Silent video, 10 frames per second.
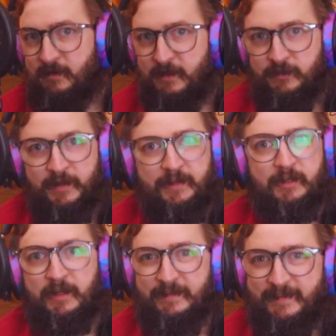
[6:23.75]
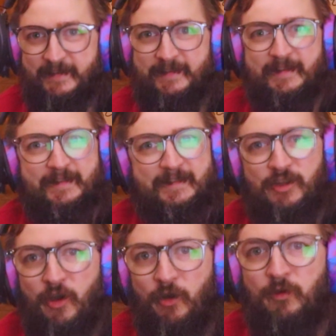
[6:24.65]
and you're getting a consistent
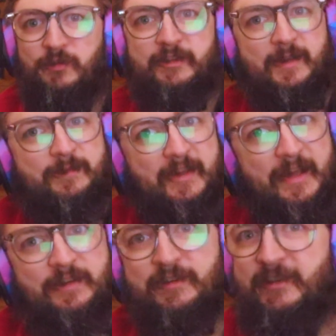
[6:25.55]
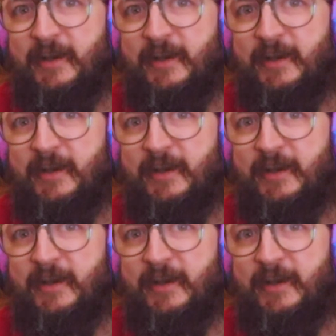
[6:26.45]
tone, same sound every